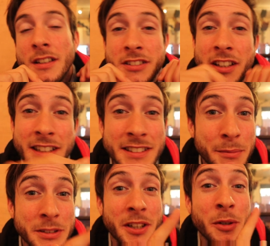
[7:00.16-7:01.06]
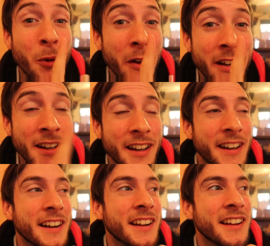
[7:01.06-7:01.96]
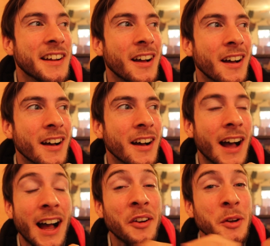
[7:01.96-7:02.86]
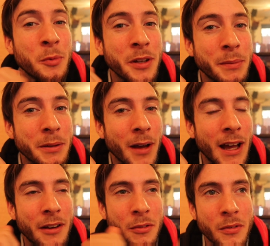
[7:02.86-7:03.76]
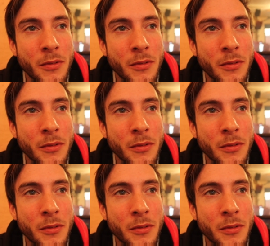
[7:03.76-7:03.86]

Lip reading: So that's episode 1. How can we be bad?